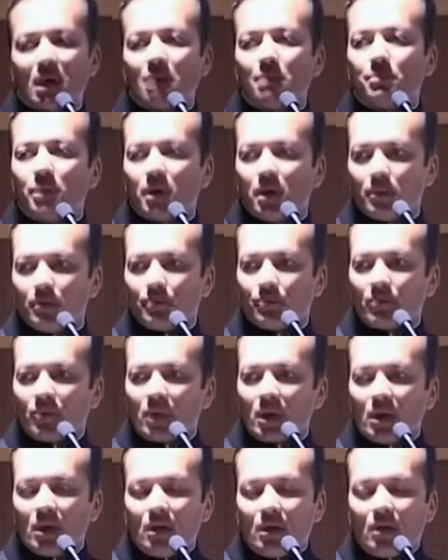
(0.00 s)
manpower.
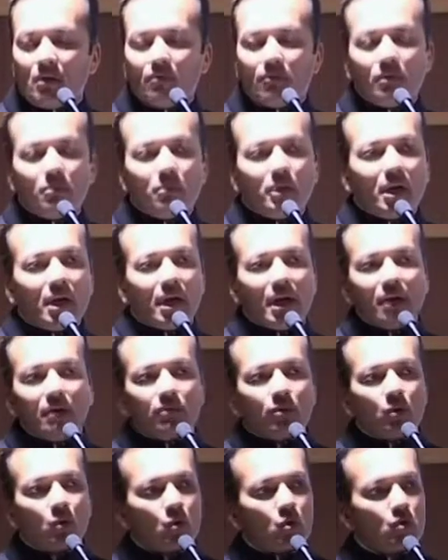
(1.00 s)
We may
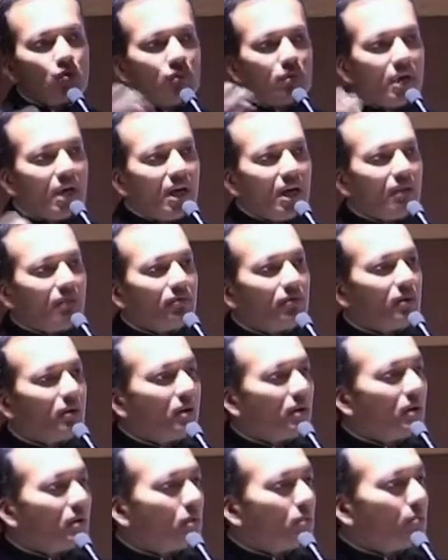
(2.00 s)
have huge, we have
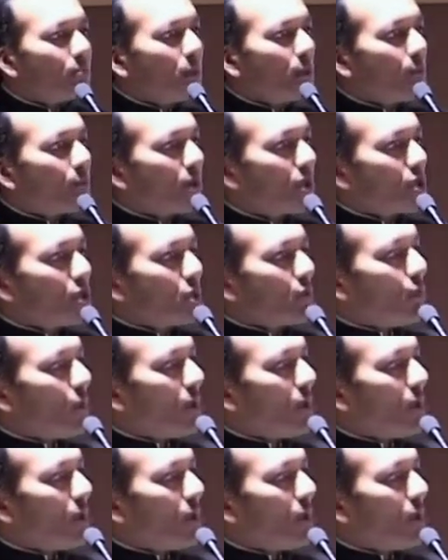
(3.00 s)
a population of